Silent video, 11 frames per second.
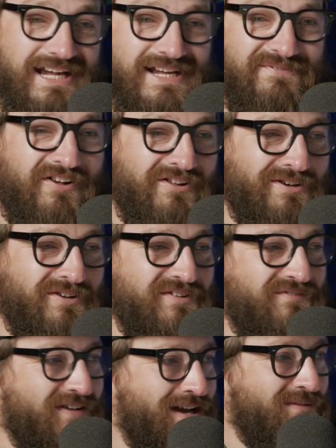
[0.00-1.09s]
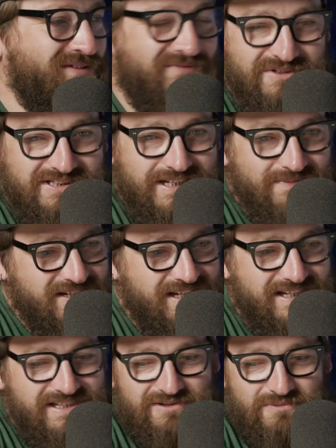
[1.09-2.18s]
following on the family footsteps, and
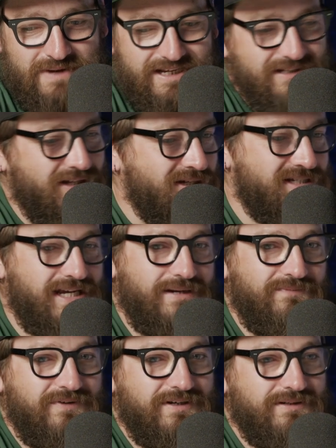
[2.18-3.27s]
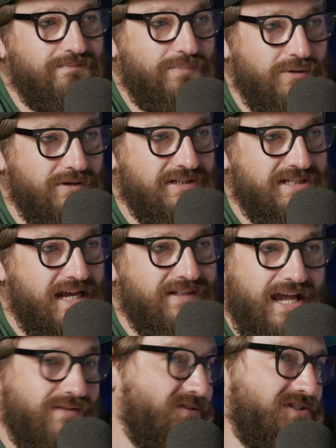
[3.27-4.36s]
he's still making those same fucking burgers, and they
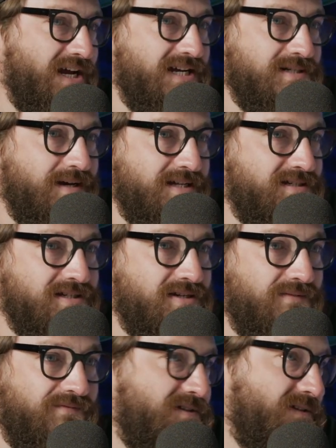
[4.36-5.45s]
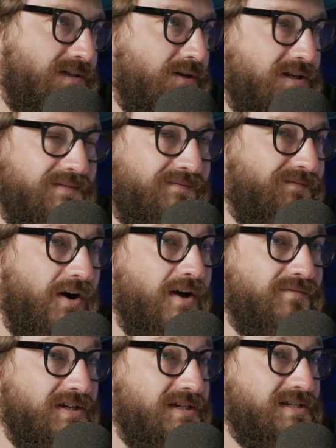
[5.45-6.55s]
haven't changed, man, since and uh, oh,
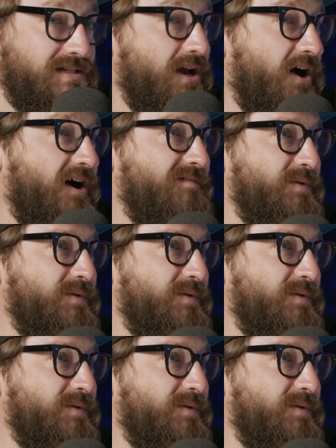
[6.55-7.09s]
thirty-five years I've